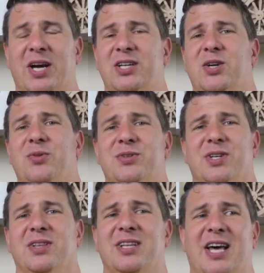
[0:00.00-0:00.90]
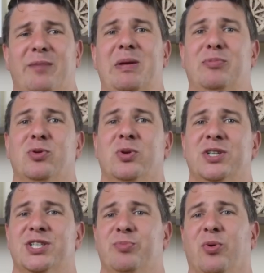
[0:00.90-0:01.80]
I know there's a lot of people who are
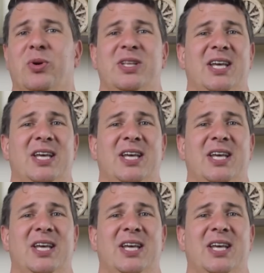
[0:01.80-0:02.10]
disappointed